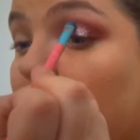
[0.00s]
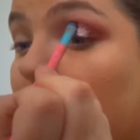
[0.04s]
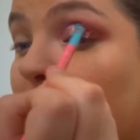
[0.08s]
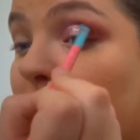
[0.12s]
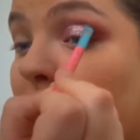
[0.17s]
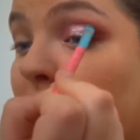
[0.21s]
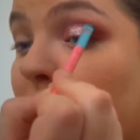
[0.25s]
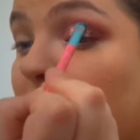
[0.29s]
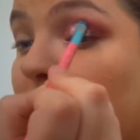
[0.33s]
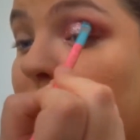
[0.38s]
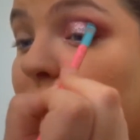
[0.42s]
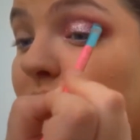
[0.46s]

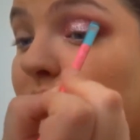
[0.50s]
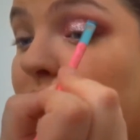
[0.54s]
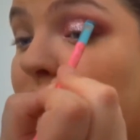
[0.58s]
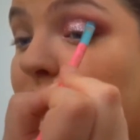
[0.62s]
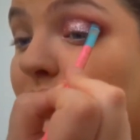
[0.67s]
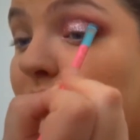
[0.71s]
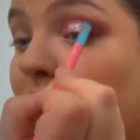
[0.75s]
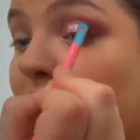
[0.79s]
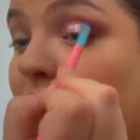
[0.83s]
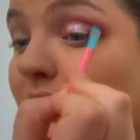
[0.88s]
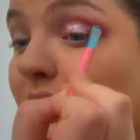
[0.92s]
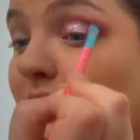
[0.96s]
curve
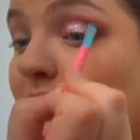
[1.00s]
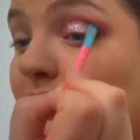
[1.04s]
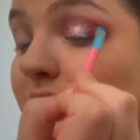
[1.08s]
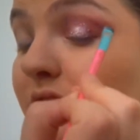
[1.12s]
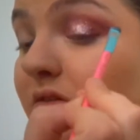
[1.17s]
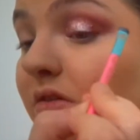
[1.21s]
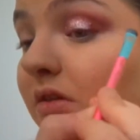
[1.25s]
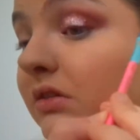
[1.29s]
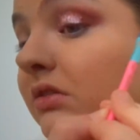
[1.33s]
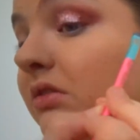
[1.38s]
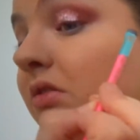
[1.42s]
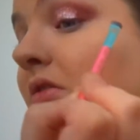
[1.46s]
that round so
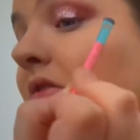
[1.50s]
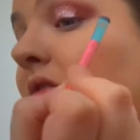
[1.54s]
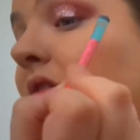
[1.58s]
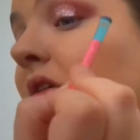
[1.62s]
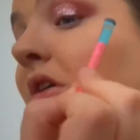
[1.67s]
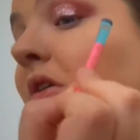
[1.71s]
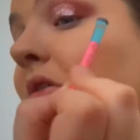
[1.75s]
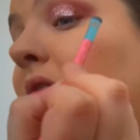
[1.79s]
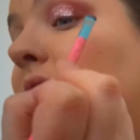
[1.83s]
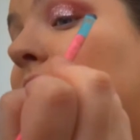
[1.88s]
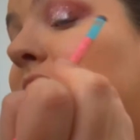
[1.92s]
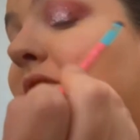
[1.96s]
it's not
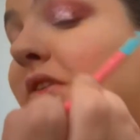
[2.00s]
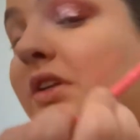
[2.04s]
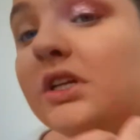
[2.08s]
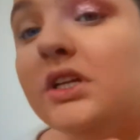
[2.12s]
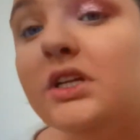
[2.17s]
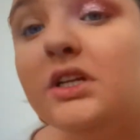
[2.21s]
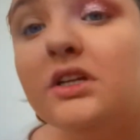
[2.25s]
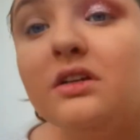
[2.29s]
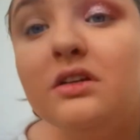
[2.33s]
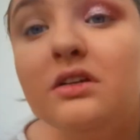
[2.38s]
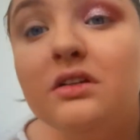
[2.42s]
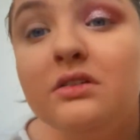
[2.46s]

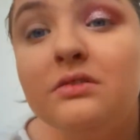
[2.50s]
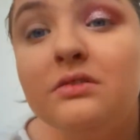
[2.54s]
overly,